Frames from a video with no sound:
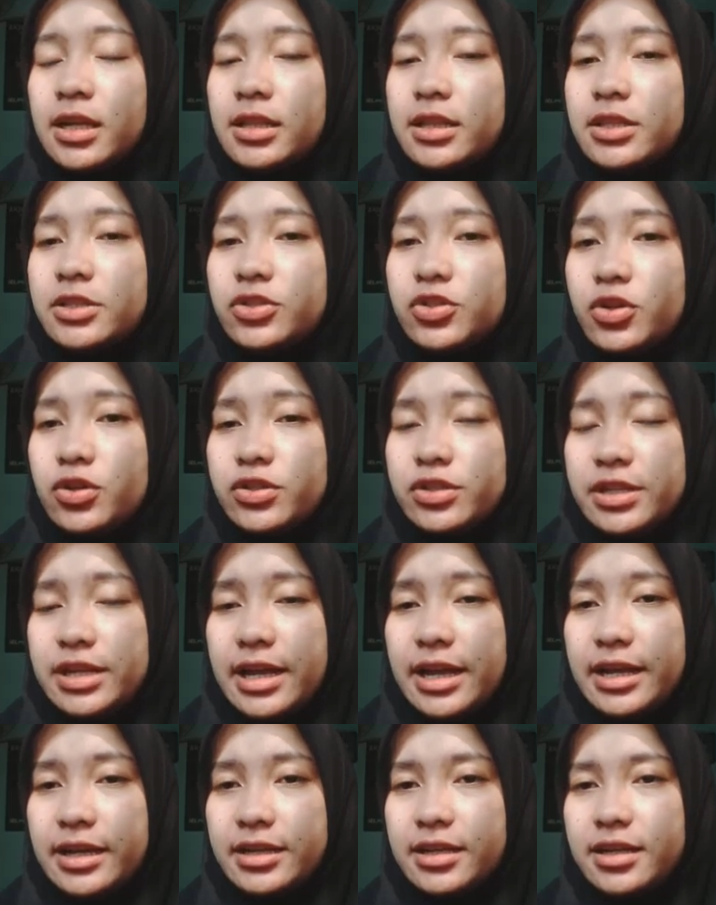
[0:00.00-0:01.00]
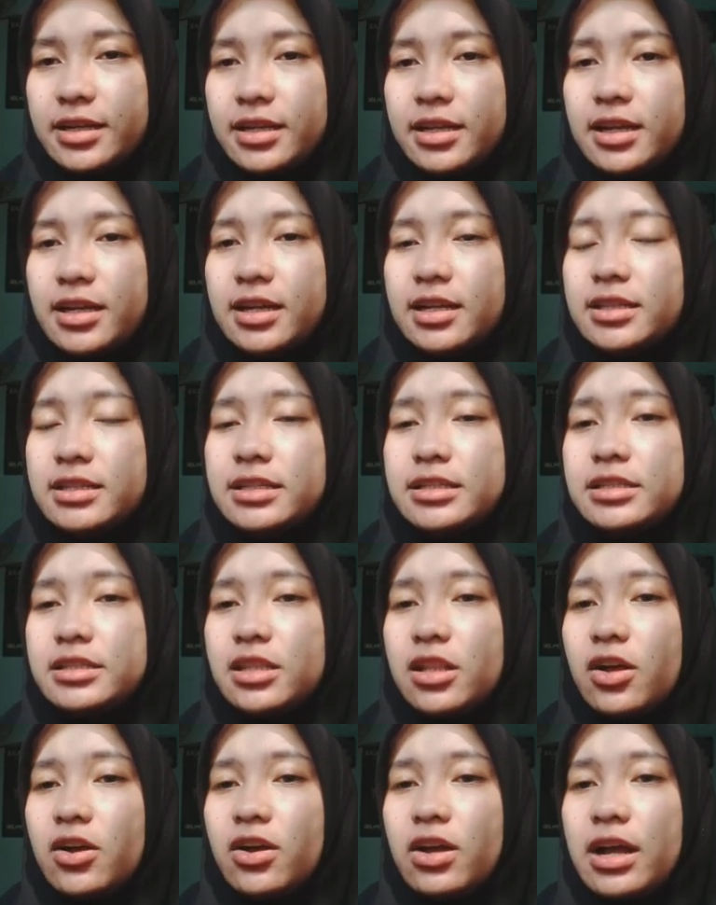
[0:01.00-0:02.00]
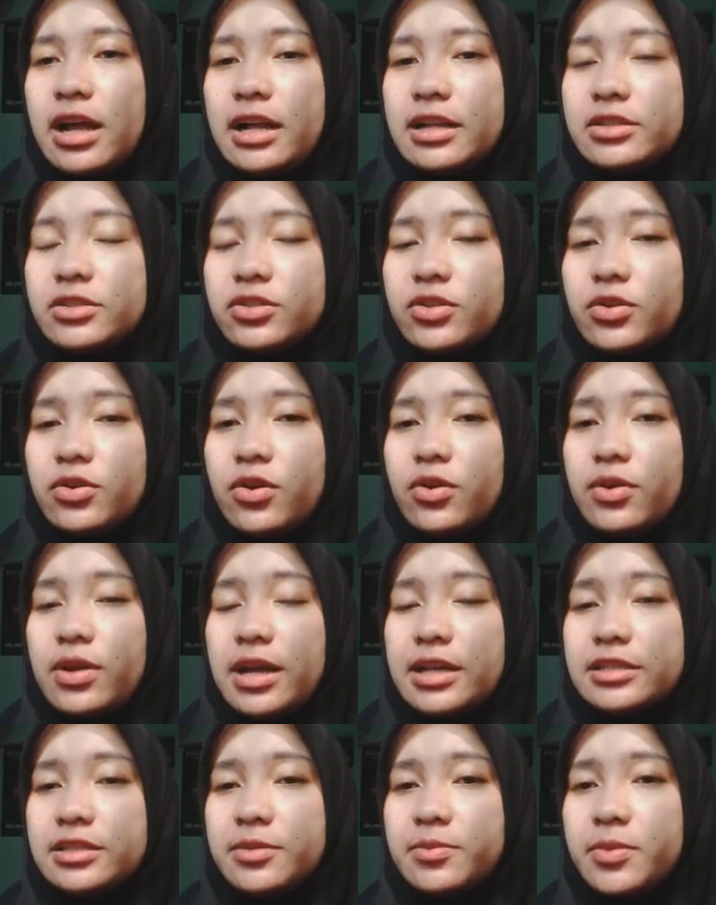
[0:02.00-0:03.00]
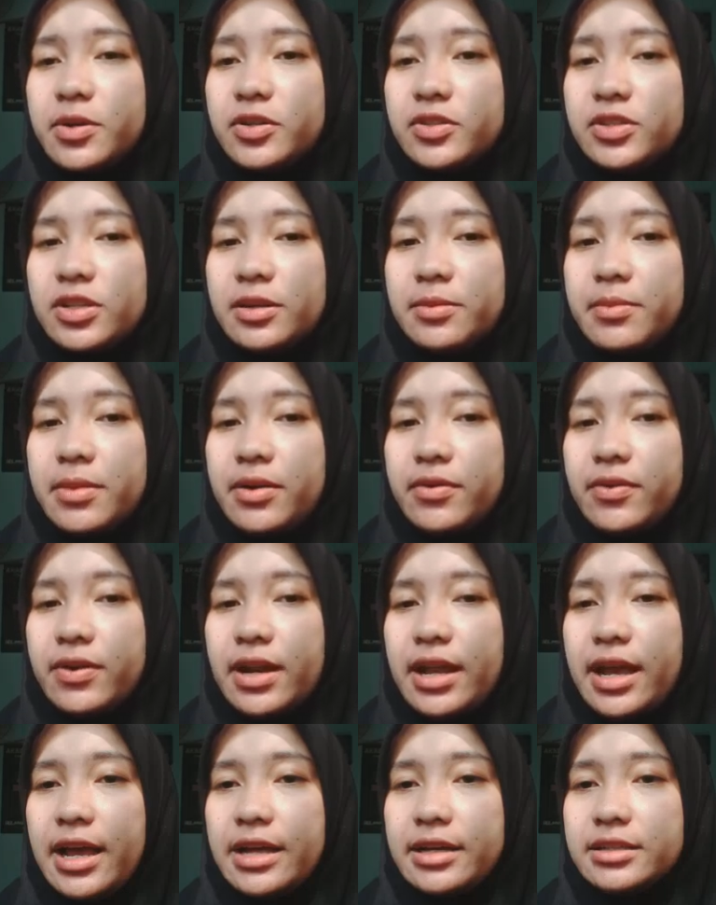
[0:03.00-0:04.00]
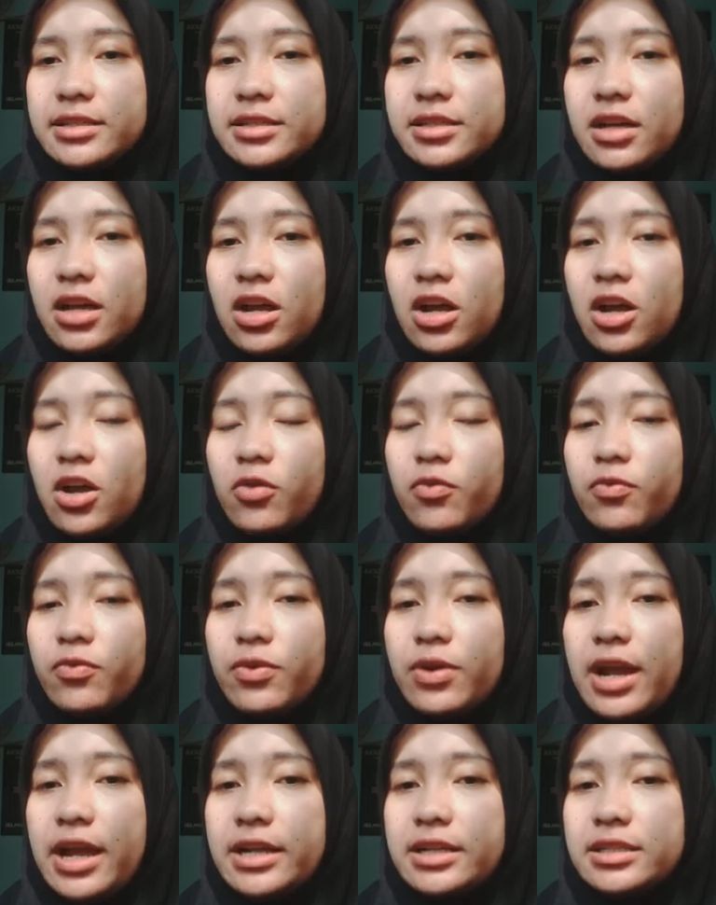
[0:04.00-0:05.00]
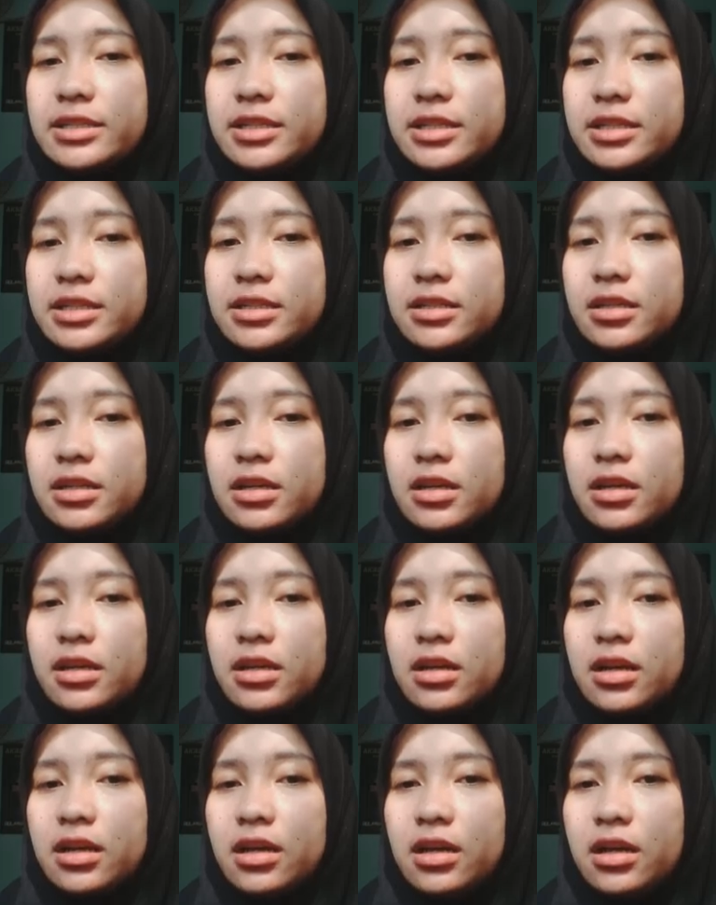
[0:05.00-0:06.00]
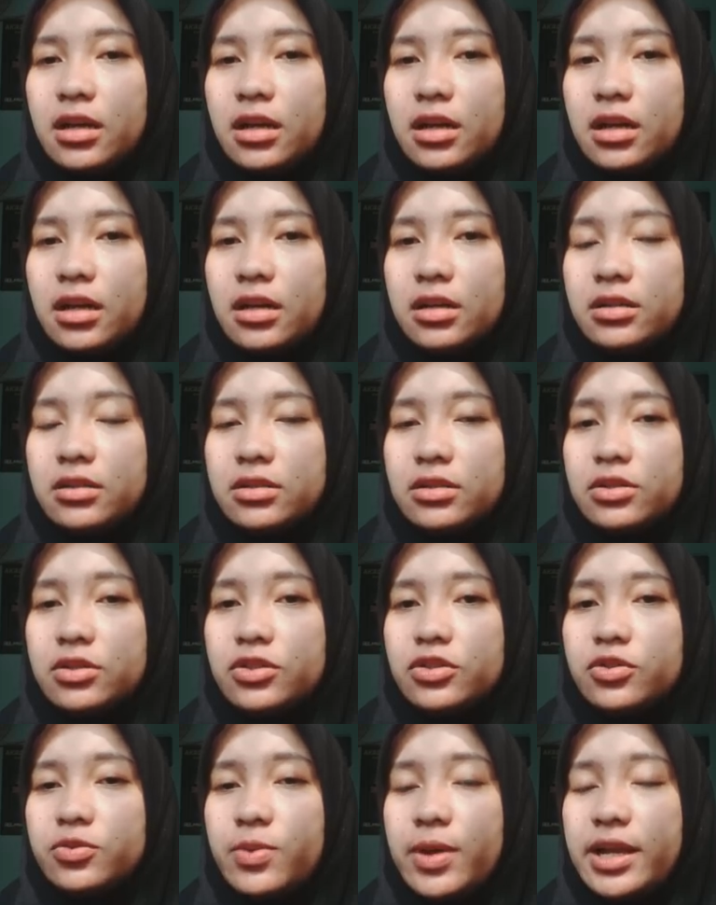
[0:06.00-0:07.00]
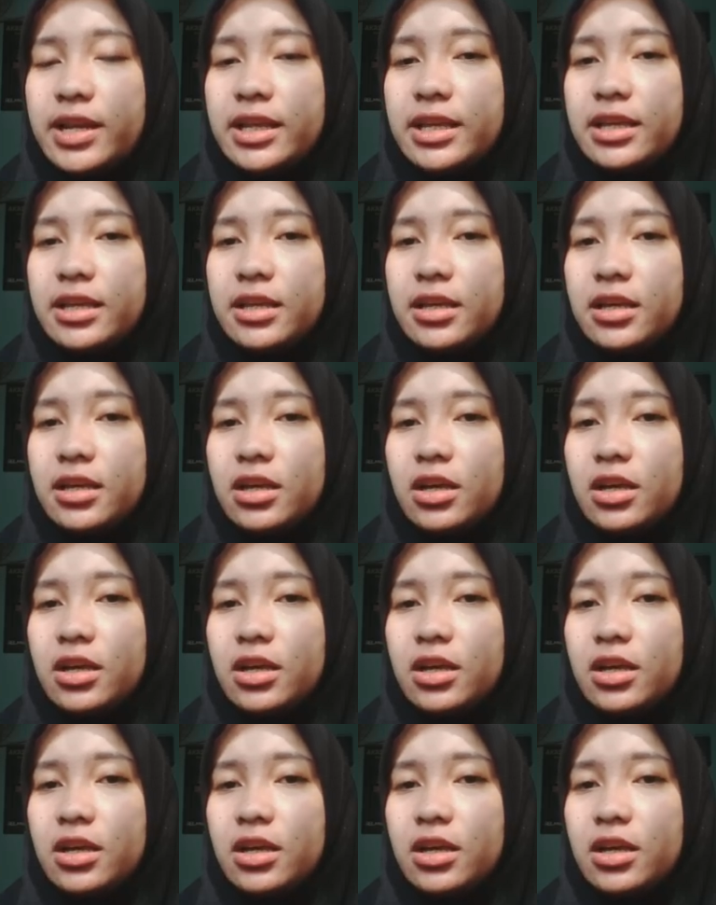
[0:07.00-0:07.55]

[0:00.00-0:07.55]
The Jones Act. This law, also known as the Merchant Marine Act of 1920,